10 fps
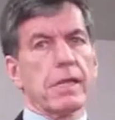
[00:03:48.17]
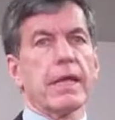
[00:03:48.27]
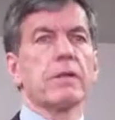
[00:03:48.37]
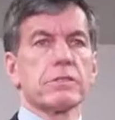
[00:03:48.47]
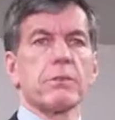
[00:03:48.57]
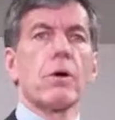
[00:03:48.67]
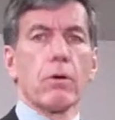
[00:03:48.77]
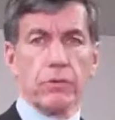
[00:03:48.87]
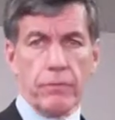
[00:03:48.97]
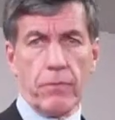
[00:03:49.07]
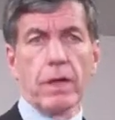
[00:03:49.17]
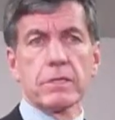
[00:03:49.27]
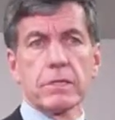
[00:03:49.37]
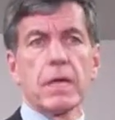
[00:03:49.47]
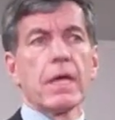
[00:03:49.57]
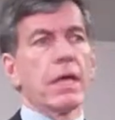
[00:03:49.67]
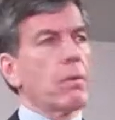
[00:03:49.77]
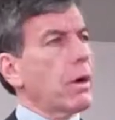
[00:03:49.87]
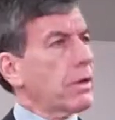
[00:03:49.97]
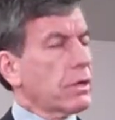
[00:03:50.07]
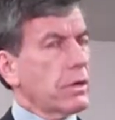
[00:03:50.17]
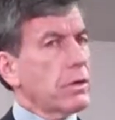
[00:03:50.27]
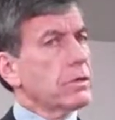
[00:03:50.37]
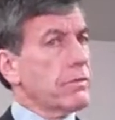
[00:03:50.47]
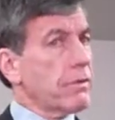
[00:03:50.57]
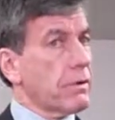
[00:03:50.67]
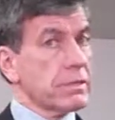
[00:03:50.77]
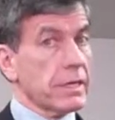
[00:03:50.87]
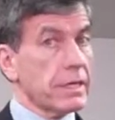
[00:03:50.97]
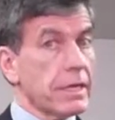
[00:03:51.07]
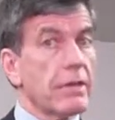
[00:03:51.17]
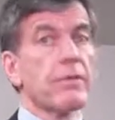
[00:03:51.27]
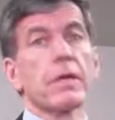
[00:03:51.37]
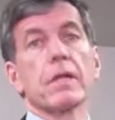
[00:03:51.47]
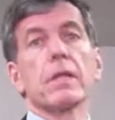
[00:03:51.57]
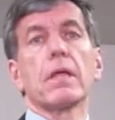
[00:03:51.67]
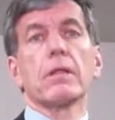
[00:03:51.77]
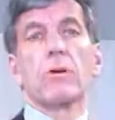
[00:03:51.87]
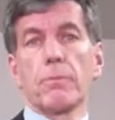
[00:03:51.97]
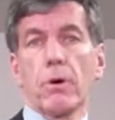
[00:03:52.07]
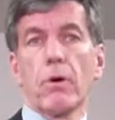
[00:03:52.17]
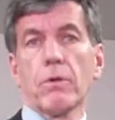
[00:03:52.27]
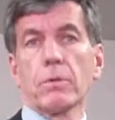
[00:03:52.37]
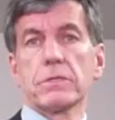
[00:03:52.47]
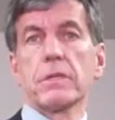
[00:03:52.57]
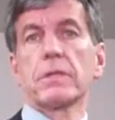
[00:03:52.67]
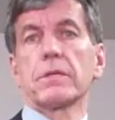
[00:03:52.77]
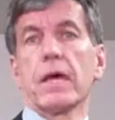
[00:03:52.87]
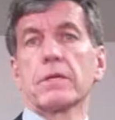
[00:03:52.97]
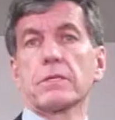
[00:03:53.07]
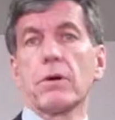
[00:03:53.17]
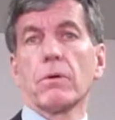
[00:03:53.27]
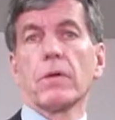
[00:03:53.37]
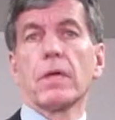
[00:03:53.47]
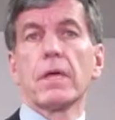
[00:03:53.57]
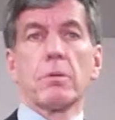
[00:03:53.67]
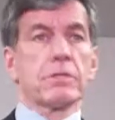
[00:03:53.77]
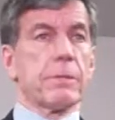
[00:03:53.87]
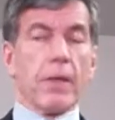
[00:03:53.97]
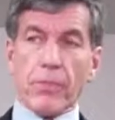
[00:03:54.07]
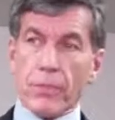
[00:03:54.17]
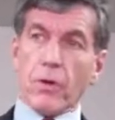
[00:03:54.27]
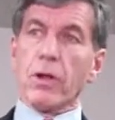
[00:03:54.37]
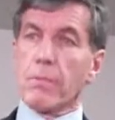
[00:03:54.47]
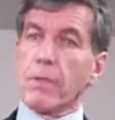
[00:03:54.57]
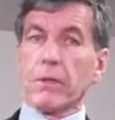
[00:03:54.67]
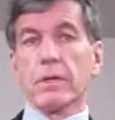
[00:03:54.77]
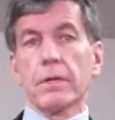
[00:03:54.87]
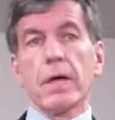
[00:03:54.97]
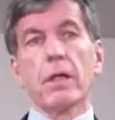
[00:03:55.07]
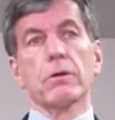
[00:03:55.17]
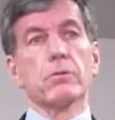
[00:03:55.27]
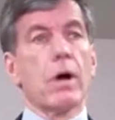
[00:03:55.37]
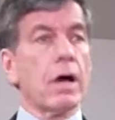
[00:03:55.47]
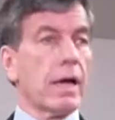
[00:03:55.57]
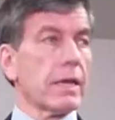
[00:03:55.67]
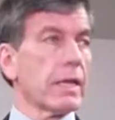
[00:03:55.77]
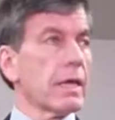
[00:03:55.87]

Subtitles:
set out some goals for us. He wanted to close a very significant loophole that was in the tax code. It was about $30 million wide.